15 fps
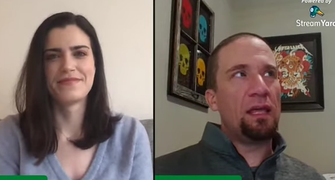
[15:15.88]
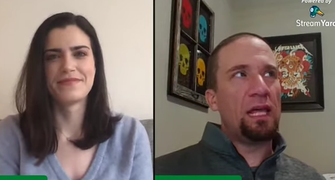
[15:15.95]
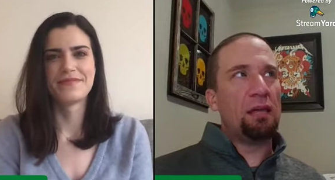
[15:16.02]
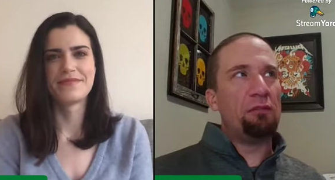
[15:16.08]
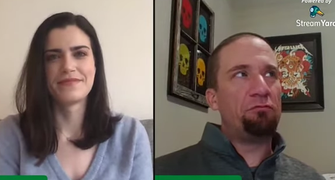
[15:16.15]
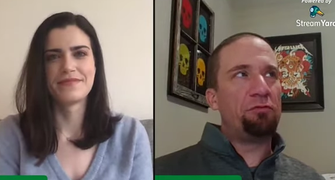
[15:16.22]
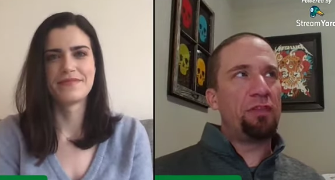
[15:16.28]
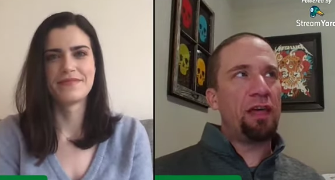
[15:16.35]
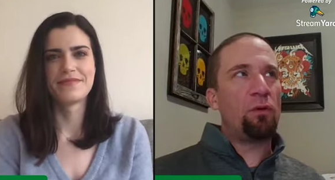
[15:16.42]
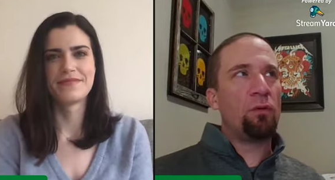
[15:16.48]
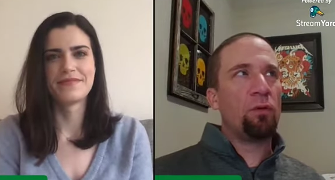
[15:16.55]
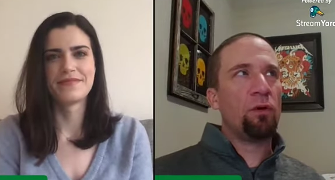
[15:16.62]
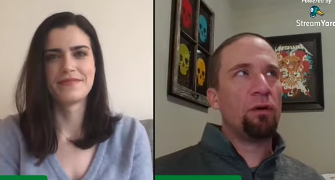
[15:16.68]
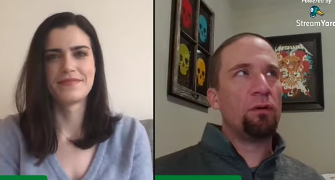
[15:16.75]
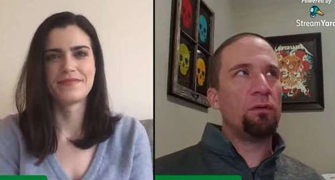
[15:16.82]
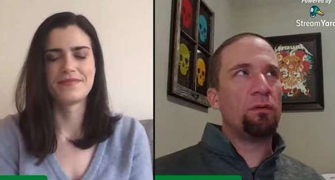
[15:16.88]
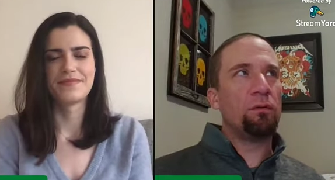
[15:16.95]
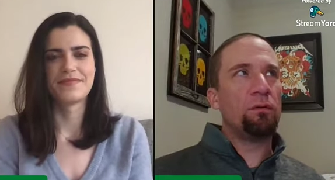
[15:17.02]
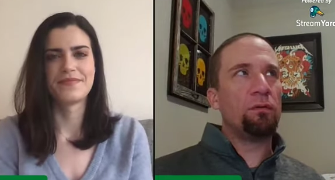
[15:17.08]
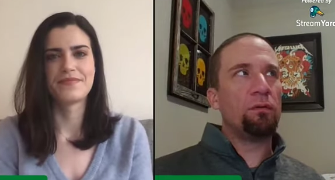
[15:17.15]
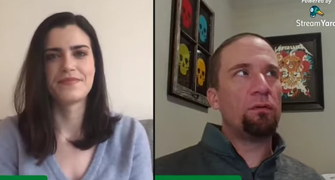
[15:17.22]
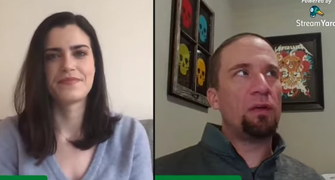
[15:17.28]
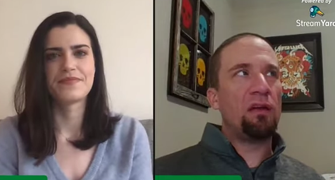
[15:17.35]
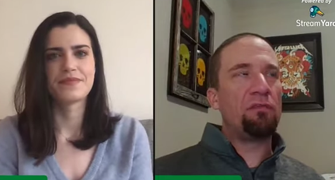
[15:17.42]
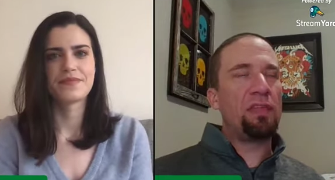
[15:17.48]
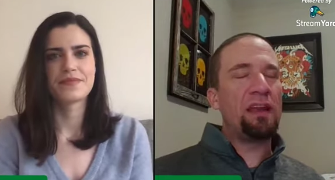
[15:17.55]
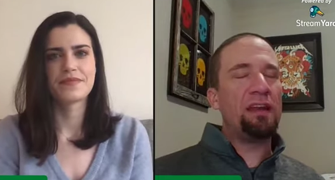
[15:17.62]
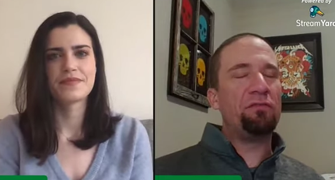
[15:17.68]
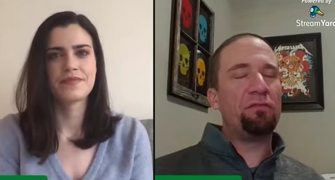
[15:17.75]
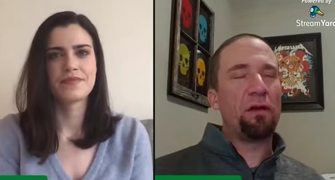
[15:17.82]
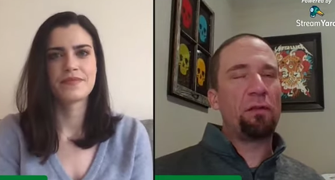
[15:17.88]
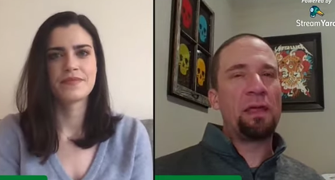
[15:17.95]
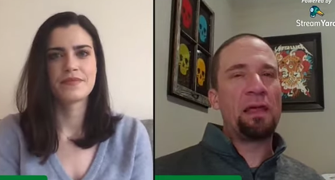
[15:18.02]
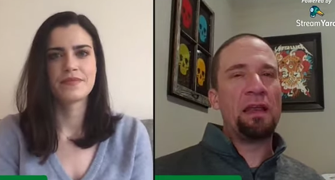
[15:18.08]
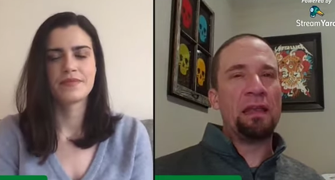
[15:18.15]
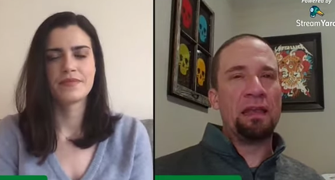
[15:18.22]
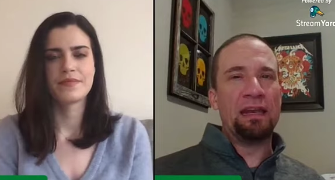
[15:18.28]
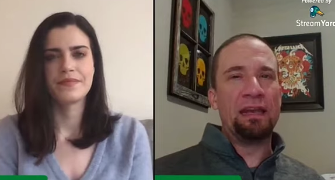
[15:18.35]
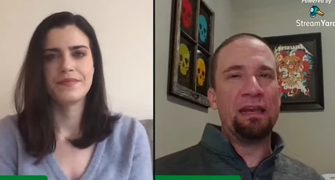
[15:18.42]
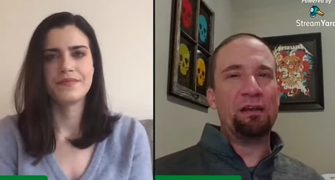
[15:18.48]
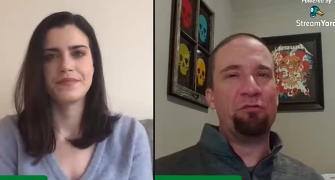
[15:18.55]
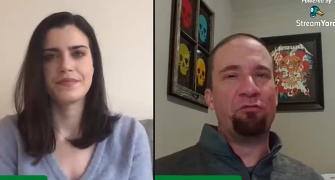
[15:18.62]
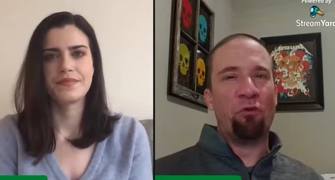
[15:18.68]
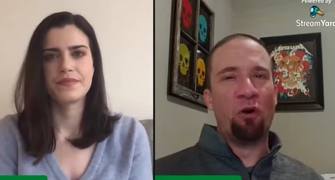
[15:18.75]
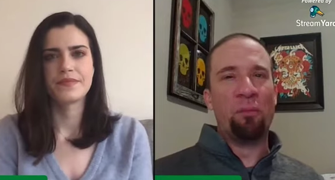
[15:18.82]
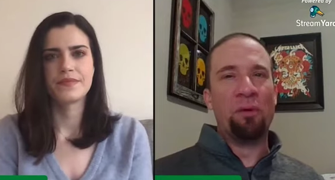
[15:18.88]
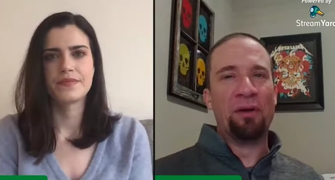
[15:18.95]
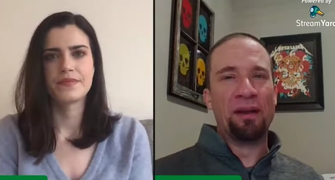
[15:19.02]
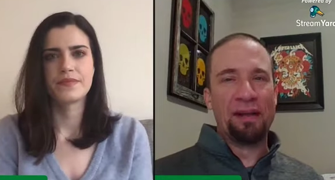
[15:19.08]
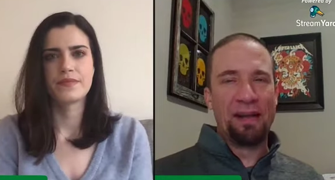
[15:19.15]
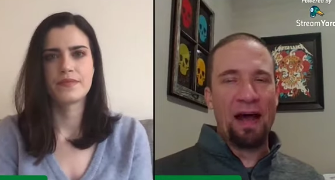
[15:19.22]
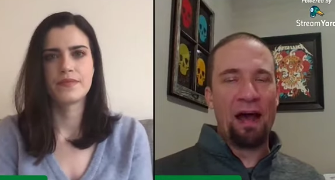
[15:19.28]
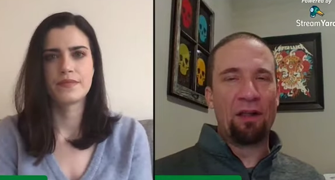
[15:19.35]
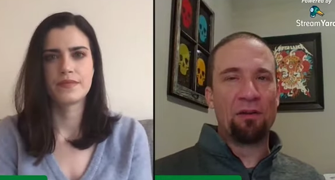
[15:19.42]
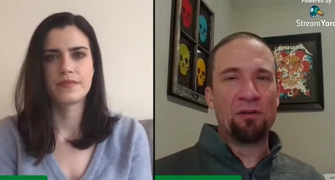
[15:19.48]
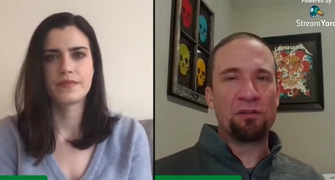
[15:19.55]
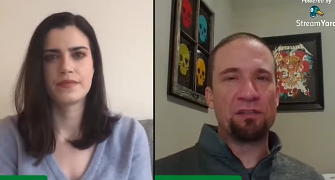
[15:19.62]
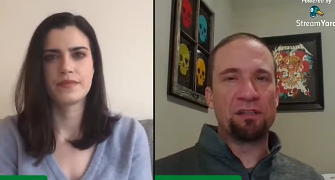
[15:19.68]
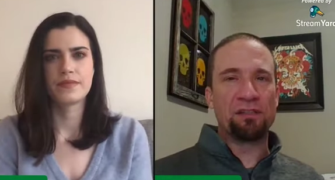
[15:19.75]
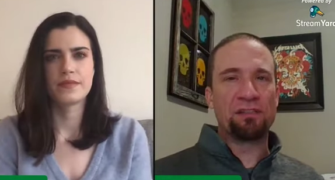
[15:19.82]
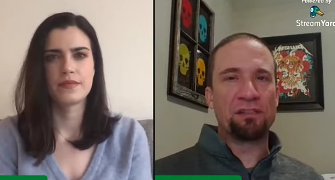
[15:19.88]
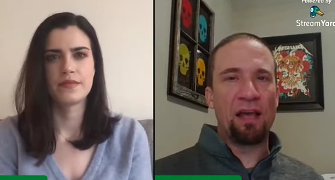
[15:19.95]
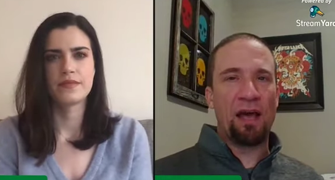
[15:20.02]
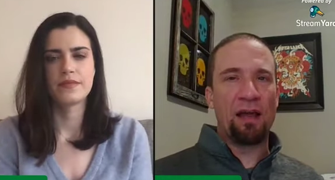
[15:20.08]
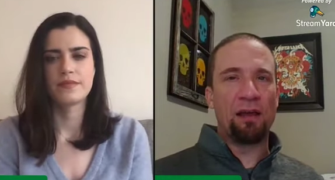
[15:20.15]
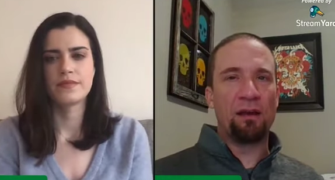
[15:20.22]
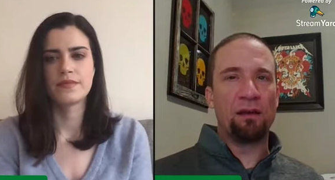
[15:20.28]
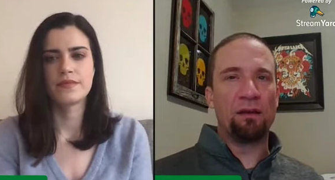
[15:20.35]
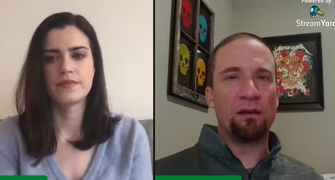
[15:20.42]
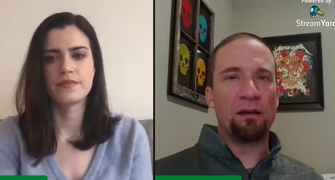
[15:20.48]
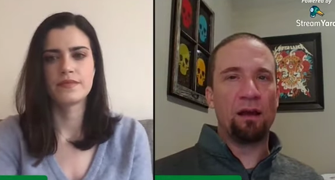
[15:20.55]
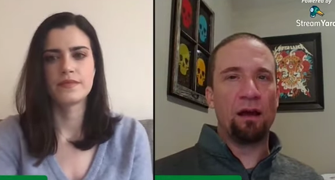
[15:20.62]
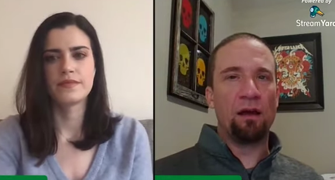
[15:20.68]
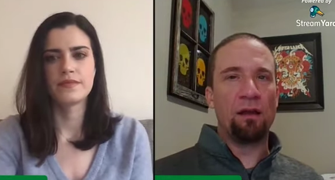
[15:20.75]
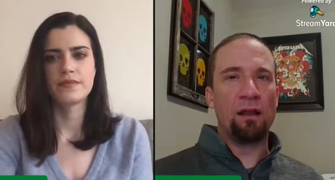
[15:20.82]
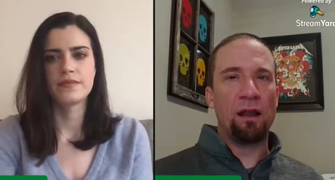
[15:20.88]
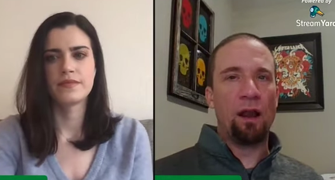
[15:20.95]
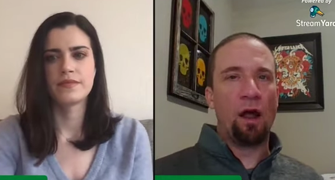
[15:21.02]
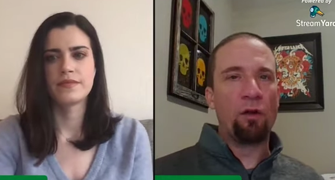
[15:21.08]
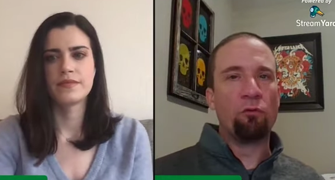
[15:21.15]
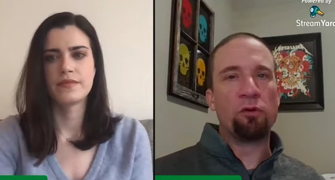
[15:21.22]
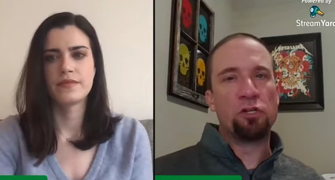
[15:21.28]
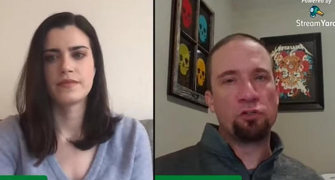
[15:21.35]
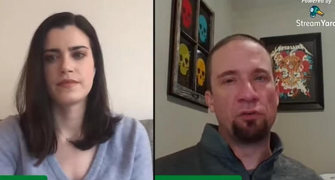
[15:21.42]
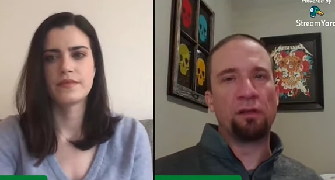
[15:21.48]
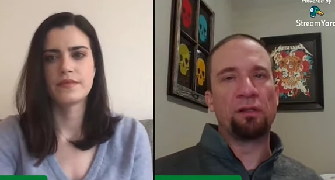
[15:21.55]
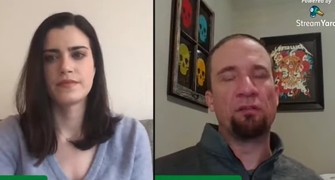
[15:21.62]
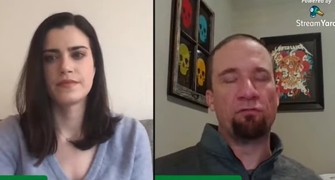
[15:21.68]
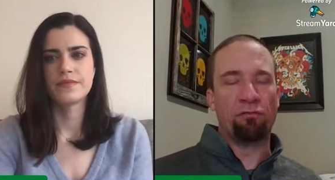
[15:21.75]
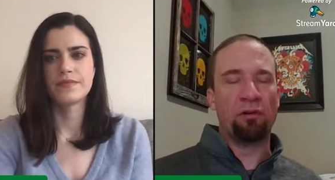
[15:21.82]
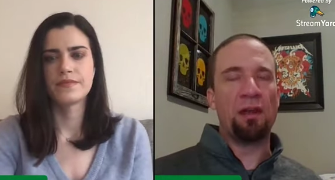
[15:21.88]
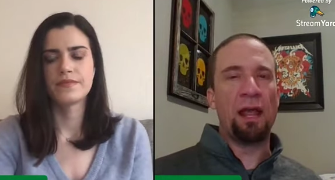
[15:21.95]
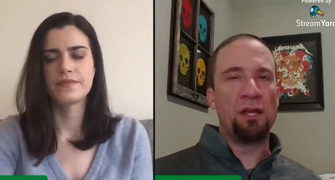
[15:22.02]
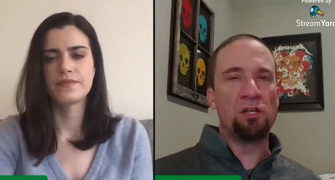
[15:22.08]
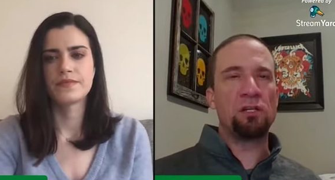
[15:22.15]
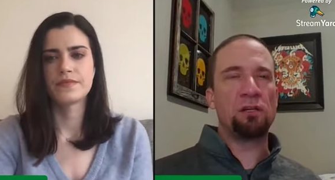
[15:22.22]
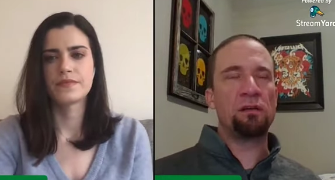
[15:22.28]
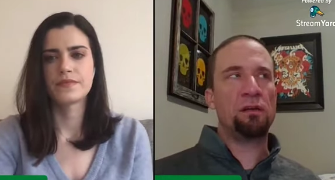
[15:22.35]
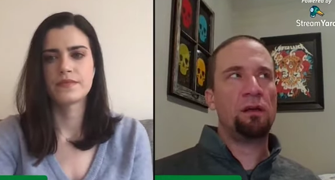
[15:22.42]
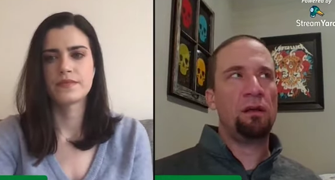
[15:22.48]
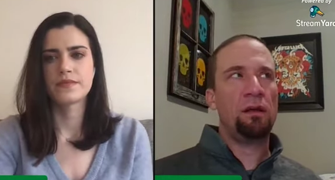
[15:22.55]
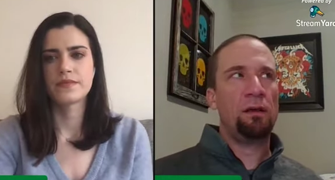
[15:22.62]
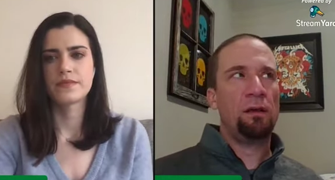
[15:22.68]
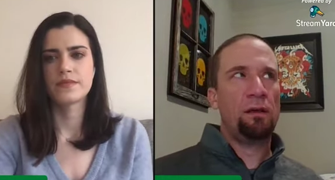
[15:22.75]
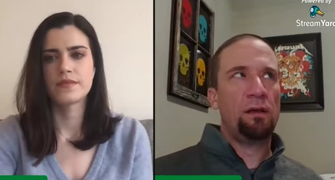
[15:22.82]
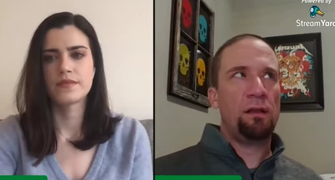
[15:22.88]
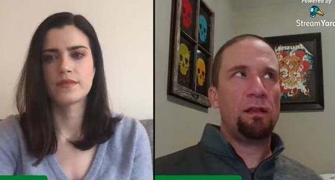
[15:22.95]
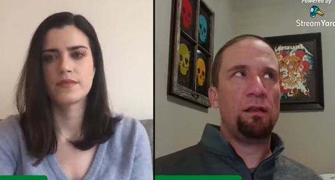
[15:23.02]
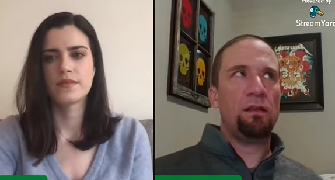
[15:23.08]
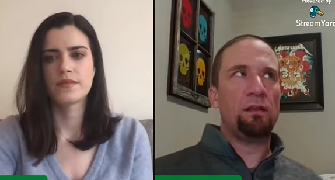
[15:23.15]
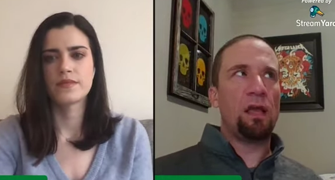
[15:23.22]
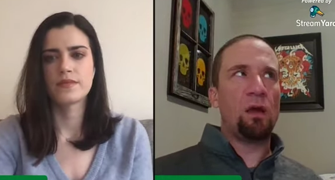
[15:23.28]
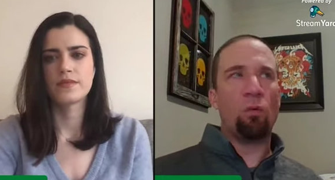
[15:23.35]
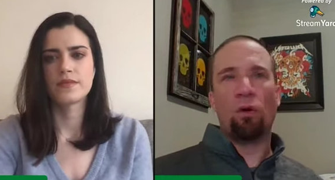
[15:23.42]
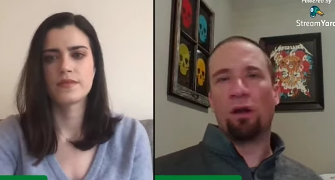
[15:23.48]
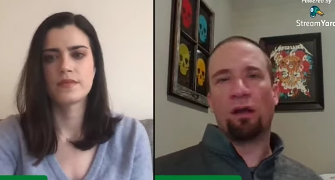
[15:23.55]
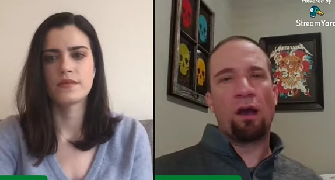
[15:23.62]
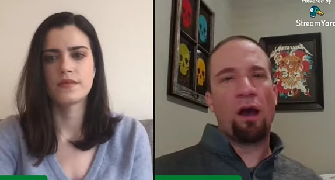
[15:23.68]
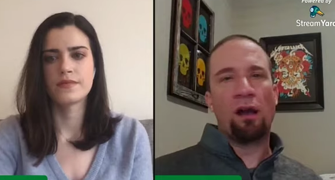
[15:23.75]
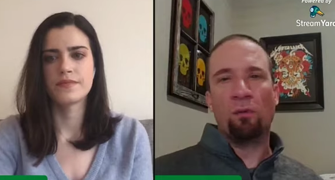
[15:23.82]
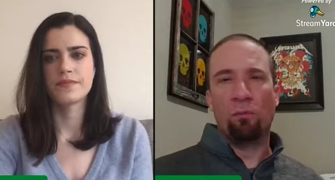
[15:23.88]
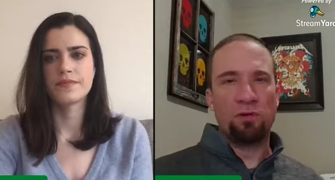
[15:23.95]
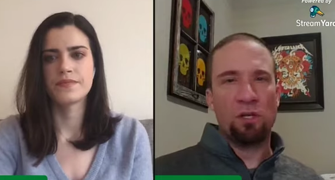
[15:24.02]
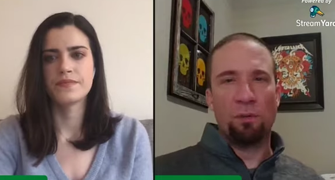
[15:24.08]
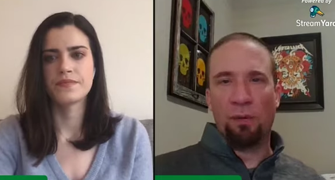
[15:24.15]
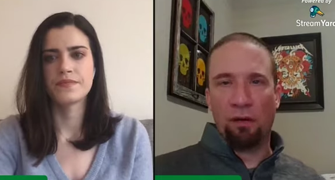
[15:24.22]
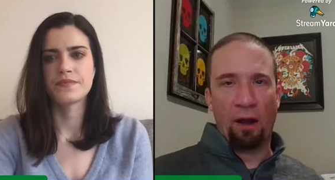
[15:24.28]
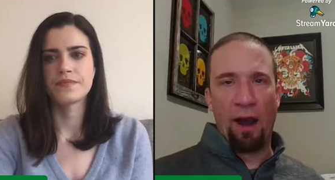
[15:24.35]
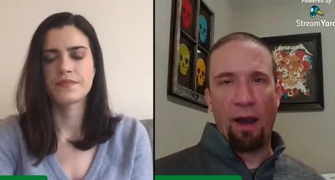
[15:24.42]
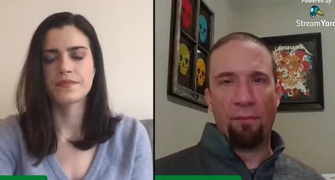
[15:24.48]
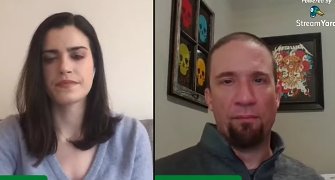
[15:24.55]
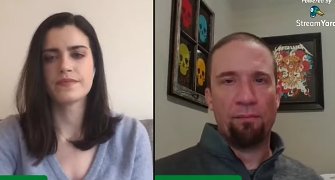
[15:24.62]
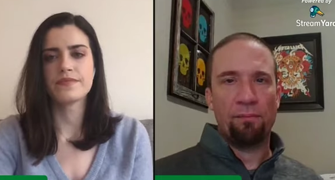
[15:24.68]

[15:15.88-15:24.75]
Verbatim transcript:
Speaker 1: if they were if they felt they needed four million dollars to sign an unrestricted free agent, they would have cut him with Jimmy Graham.